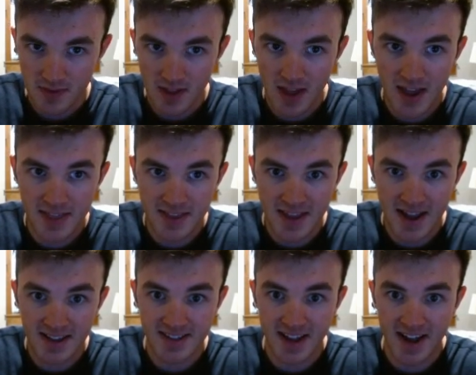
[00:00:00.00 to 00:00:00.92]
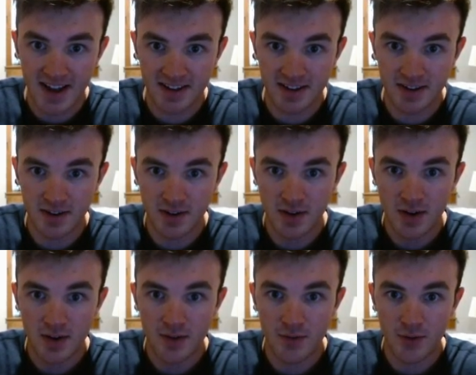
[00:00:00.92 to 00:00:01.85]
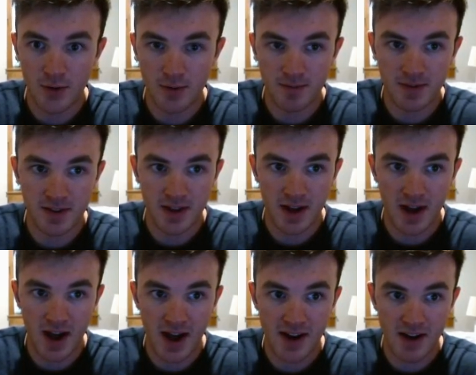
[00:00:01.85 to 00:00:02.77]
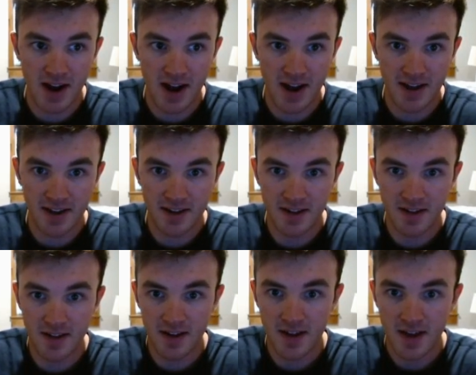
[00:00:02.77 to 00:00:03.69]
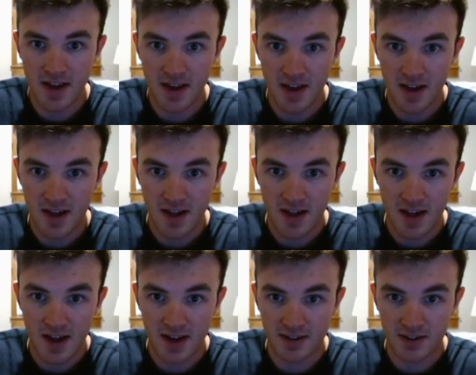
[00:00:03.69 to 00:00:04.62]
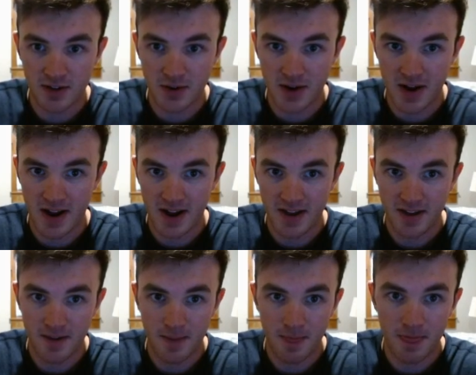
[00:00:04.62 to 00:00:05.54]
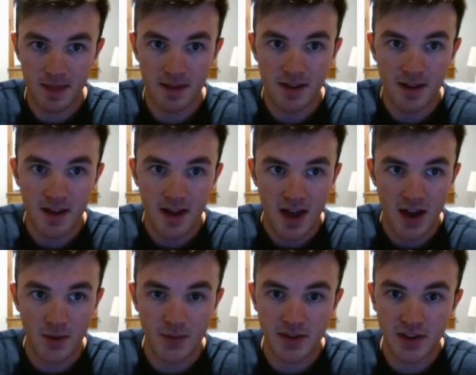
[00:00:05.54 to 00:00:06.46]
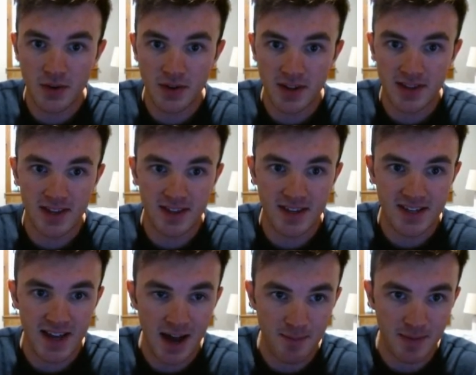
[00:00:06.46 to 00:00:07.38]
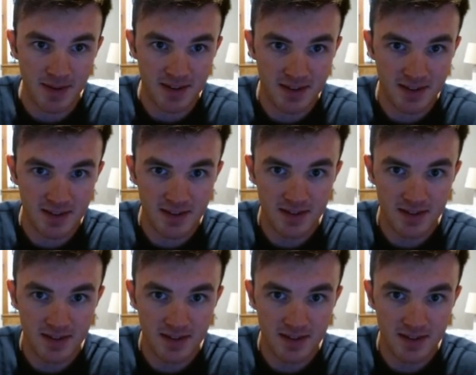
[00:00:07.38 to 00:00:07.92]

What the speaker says: and the Nasdaq formed a higher high and a lower high. And we noted that this happened